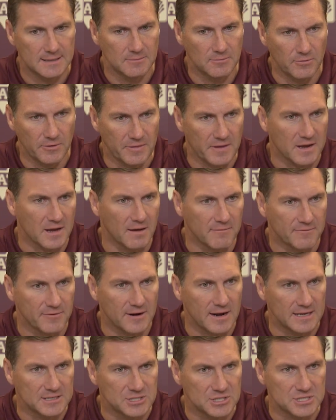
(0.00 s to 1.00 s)
with the
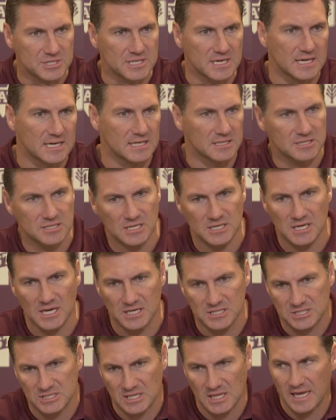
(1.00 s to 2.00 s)
comfort. I just think it's
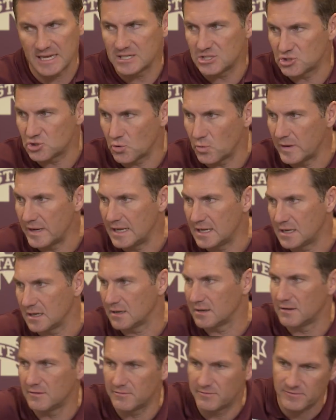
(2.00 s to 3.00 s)
a slight tweak
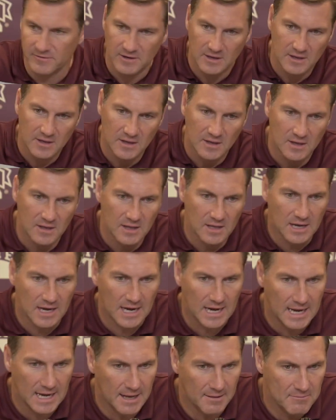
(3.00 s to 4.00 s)
of
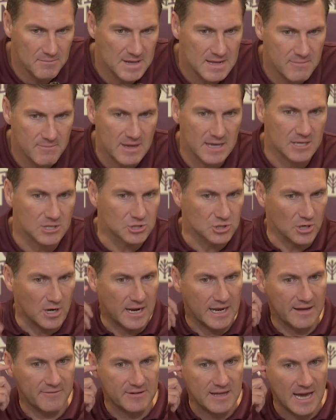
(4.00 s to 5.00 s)
me making sure
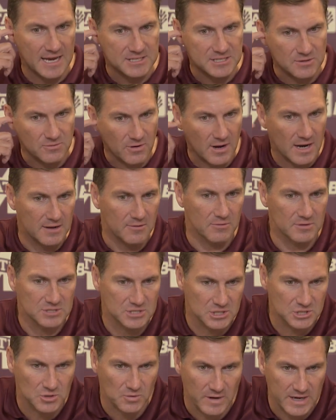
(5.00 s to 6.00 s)
I have guys in the right
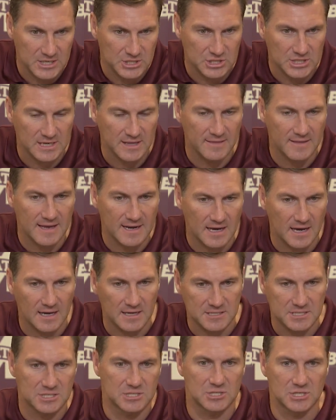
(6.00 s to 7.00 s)
situation and then
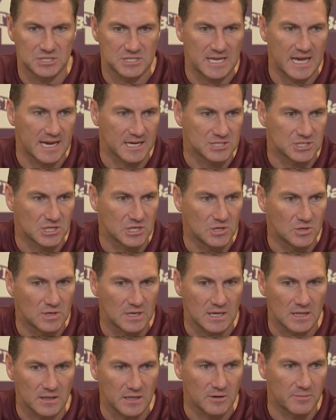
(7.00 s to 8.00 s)
us just
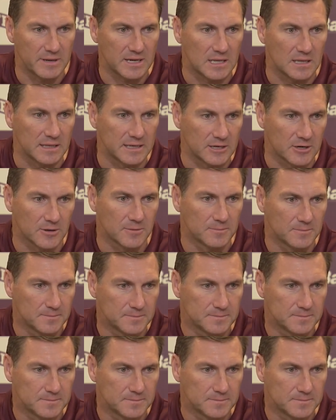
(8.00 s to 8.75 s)
executing a little bit cleaner.